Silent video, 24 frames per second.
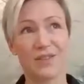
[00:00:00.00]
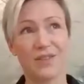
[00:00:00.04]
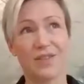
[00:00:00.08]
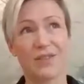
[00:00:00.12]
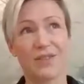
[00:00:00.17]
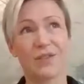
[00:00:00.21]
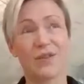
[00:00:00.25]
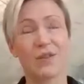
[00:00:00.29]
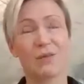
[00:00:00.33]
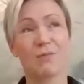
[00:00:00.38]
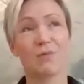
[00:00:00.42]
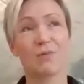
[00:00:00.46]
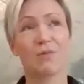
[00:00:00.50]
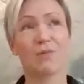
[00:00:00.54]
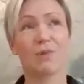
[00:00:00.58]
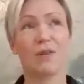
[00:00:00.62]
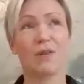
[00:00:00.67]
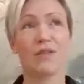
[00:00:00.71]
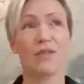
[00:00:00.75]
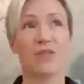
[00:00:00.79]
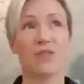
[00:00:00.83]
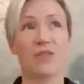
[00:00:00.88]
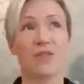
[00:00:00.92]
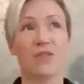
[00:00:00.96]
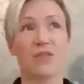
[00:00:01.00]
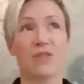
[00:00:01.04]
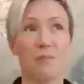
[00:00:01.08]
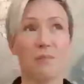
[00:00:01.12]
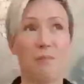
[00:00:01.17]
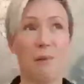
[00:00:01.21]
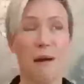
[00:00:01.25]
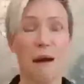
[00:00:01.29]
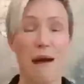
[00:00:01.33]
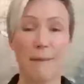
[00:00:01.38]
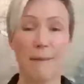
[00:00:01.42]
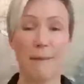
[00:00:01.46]
comes with
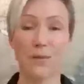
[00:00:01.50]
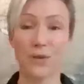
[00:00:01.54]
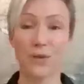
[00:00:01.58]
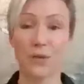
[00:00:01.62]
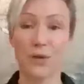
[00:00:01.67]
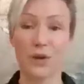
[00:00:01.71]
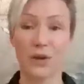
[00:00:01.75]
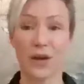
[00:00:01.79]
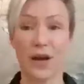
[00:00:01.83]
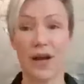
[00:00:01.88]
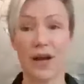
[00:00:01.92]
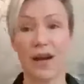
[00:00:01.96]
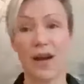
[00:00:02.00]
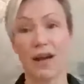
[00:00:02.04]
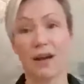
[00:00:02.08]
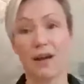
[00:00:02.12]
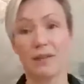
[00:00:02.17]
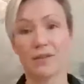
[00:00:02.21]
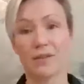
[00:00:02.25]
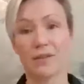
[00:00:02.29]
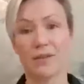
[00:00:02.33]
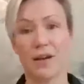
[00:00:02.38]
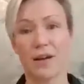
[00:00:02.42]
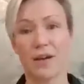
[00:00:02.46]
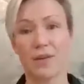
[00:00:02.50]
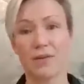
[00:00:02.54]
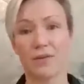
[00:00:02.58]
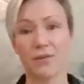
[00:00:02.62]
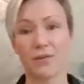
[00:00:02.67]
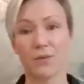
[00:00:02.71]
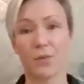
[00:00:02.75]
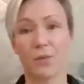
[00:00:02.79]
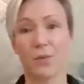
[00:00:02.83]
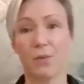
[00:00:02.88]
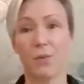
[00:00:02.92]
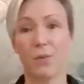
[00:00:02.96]
perhaps looking at our lifestyle,
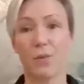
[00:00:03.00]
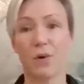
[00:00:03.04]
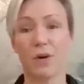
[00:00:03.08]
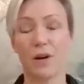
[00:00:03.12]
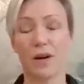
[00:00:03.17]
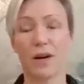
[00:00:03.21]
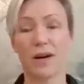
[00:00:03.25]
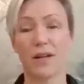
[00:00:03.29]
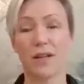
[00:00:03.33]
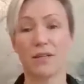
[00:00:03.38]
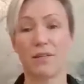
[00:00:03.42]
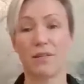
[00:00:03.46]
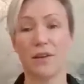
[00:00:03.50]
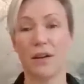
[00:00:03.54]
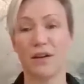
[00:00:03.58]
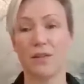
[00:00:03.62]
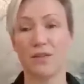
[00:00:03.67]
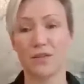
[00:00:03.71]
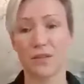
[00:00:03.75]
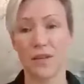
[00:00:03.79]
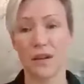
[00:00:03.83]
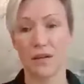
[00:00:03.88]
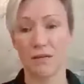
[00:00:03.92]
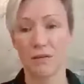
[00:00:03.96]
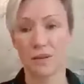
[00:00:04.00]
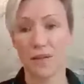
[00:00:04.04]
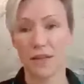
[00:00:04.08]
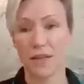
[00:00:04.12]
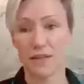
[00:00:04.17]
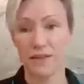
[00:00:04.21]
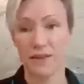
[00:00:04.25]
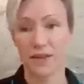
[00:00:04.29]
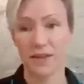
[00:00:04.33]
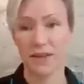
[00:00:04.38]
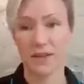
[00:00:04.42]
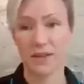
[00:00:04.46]
what kind of lifestyle we're
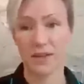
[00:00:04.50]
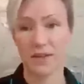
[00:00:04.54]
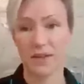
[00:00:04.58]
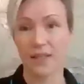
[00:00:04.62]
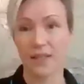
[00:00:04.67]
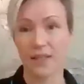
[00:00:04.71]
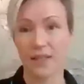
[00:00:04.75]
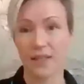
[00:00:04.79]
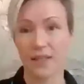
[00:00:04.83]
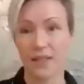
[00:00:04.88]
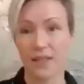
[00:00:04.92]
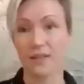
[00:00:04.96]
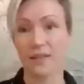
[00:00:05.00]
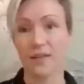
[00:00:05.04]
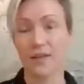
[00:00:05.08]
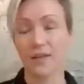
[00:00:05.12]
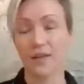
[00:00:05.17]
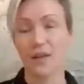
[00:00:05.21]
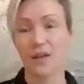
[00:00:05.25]
leading,